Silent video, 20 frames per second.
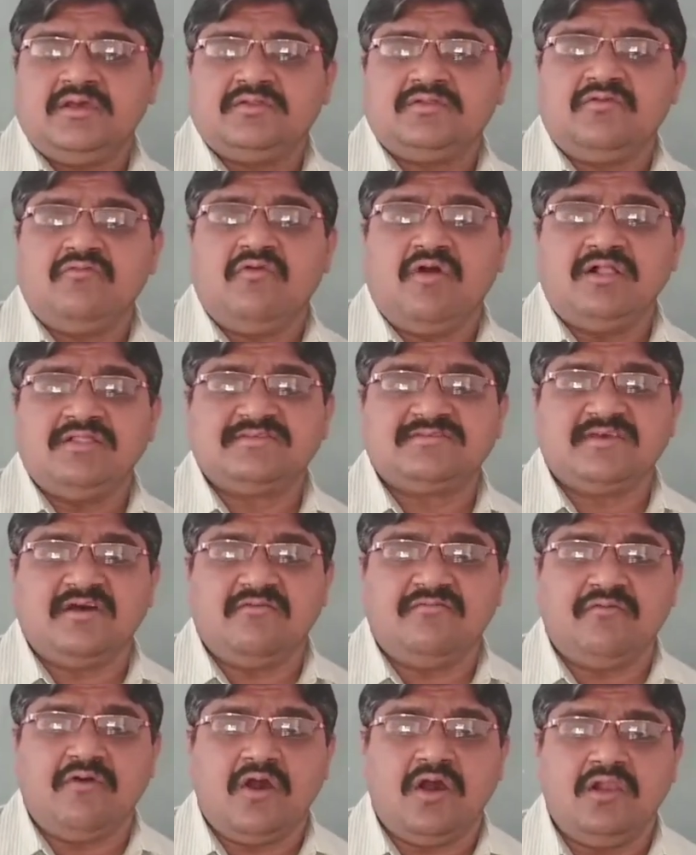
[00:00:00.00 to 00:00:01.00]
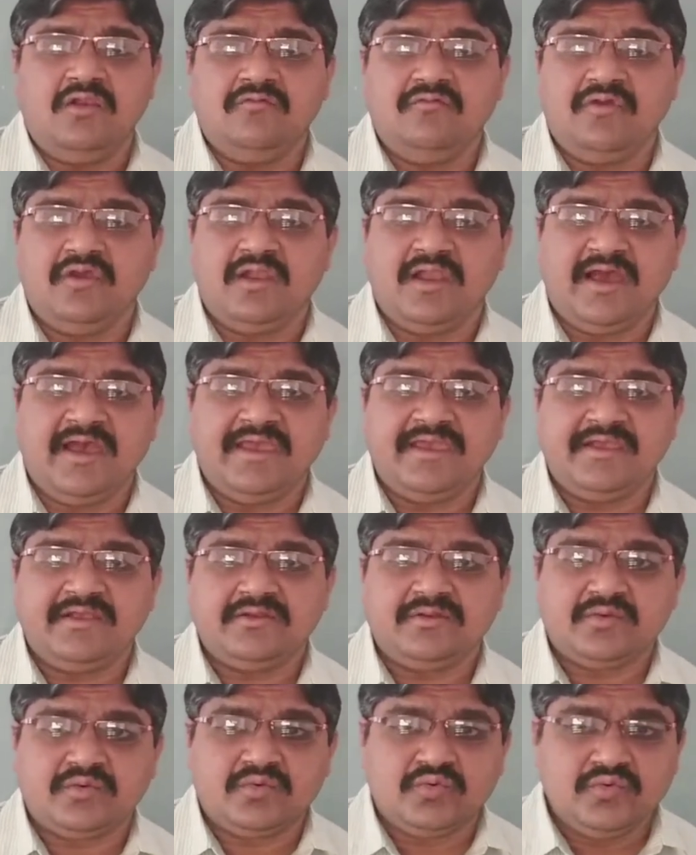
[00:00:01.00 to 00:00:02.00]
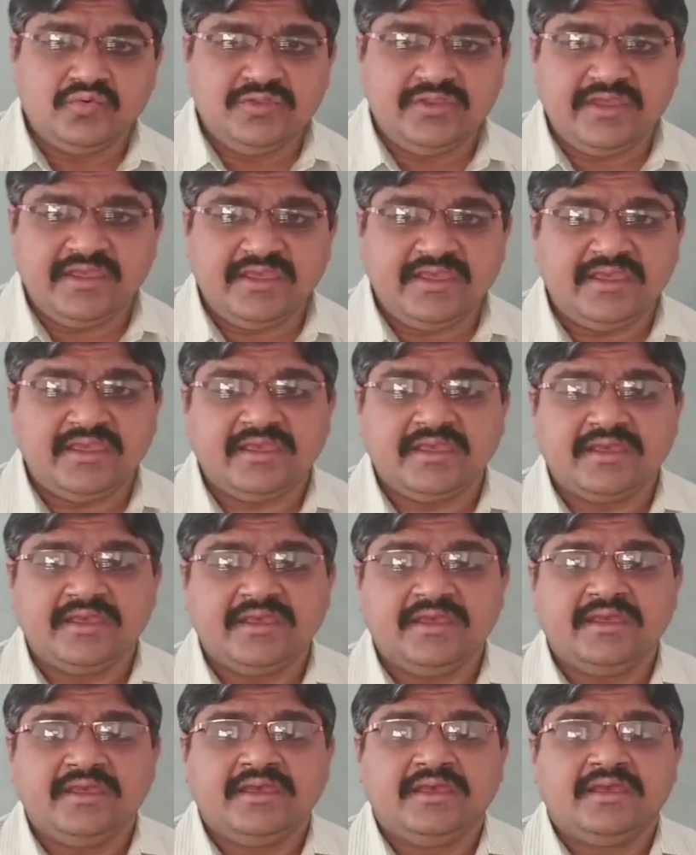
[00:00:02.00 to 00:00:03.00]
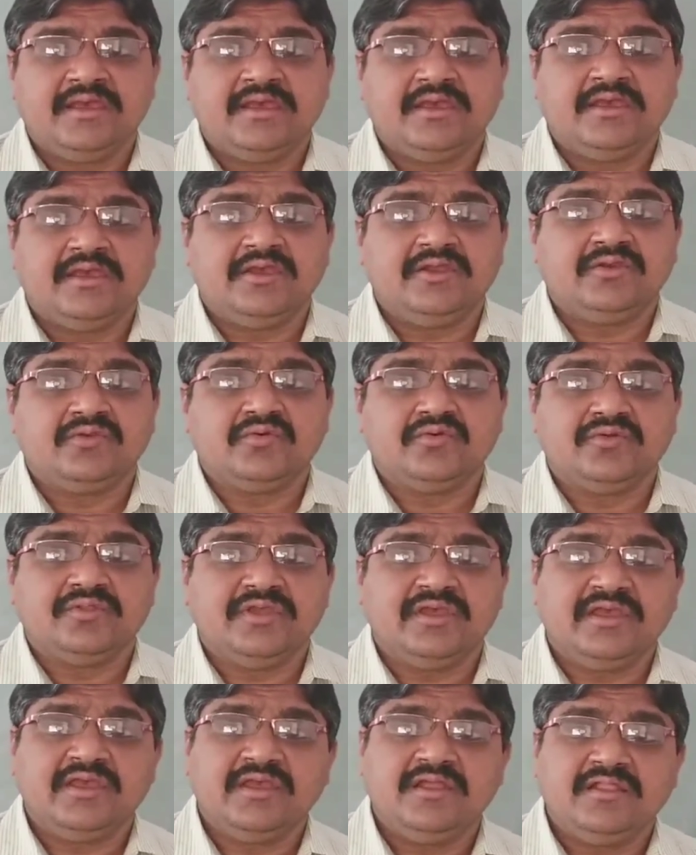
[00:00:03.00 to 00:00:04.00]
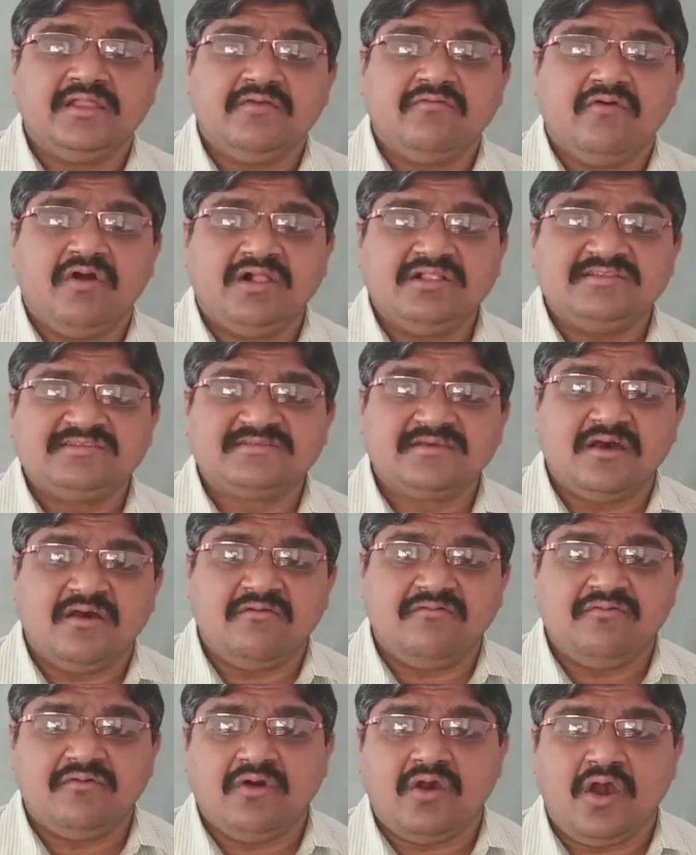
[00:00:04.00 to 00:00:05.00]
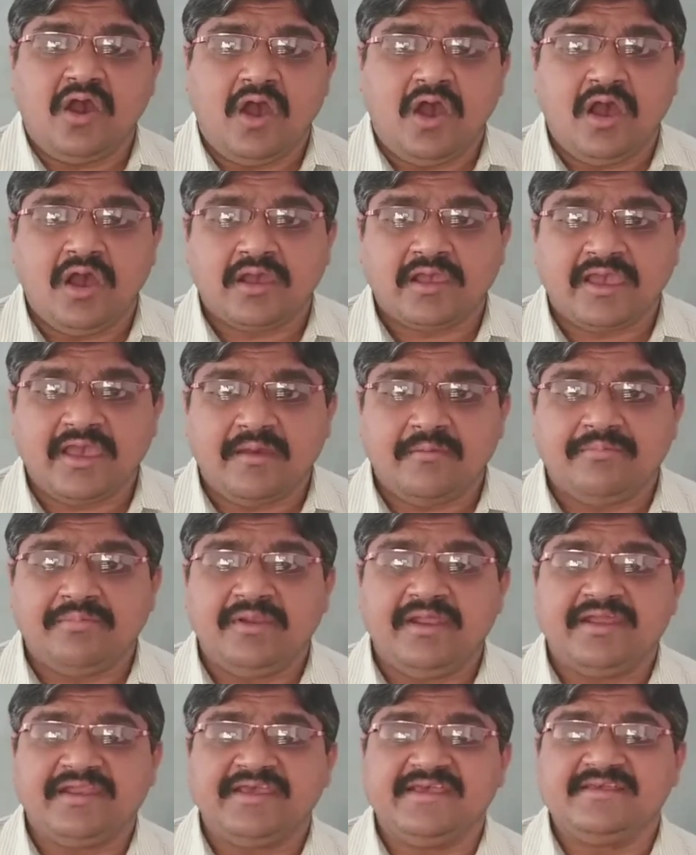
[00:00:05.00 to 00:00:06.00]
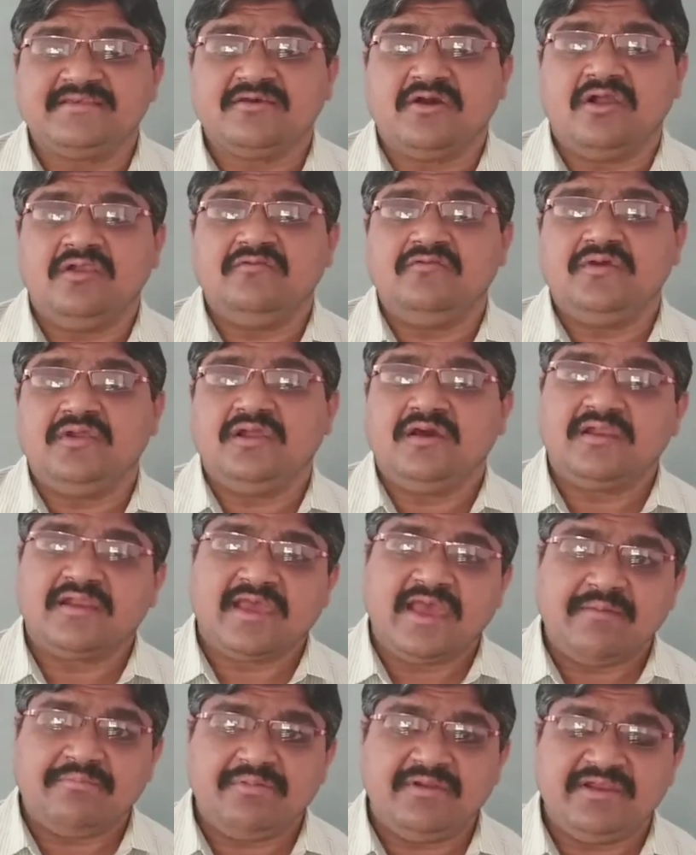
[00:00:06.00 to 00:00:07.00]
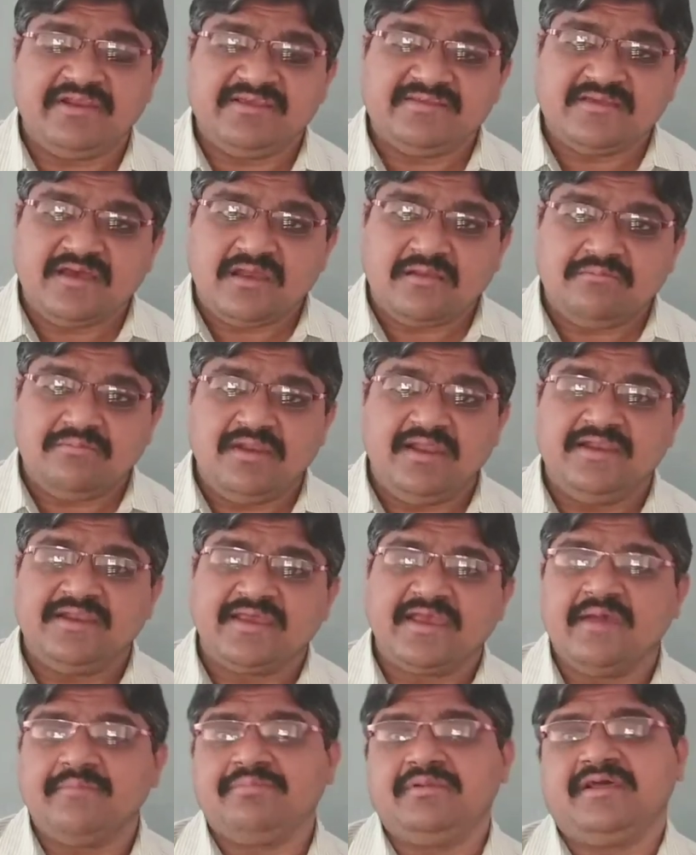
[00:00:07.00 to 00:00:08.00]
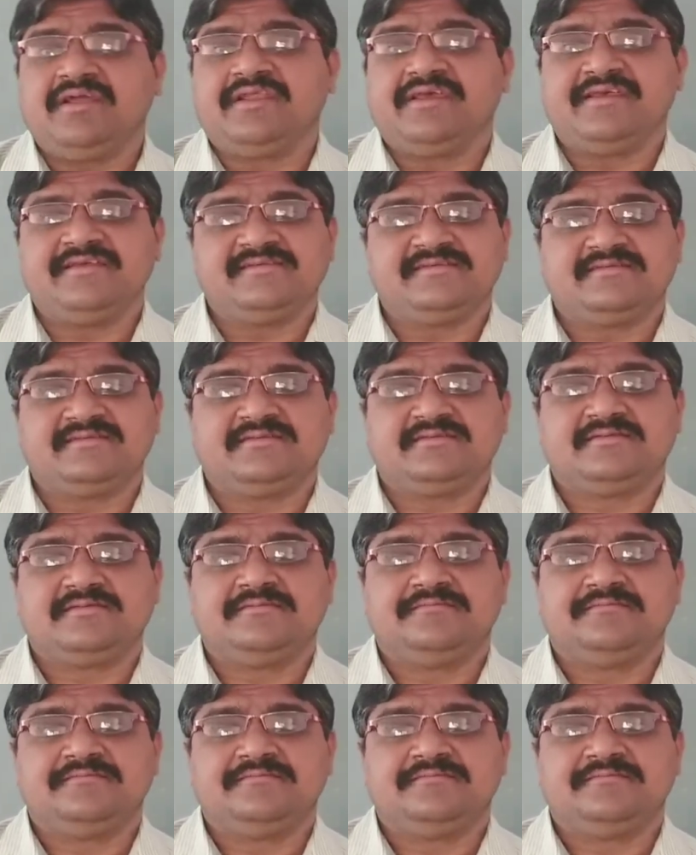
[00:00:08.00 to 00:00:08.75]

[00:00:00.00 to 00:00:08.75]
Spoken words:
walls of alveoli to the into the walls of capillaries, alveolar capillaries or blood capillaries.